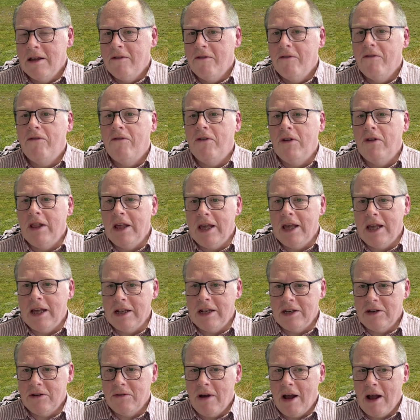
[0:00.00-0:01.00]
fully
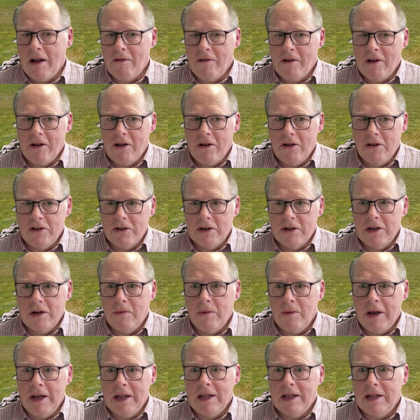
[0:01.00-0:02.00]
into agriculture in a
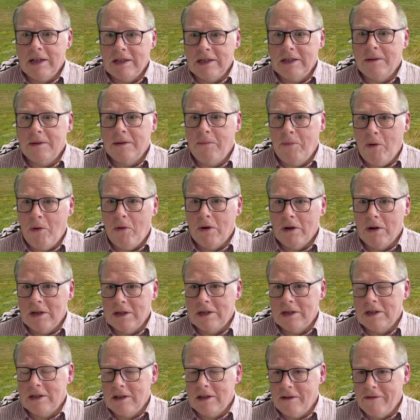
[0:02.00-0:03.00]
way that
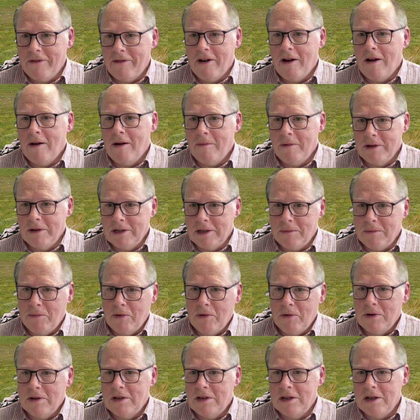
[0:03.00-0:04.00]
supports the farmers,
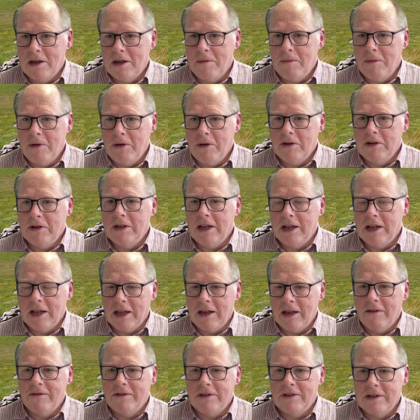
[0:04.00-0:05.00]
supports the community, and
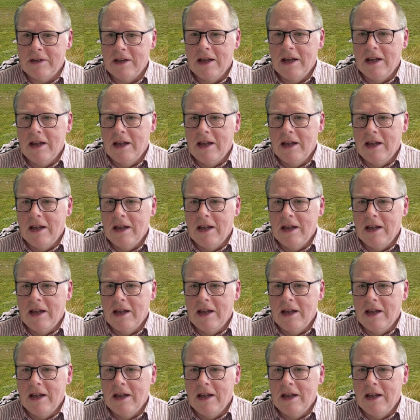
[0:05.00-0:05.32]
gives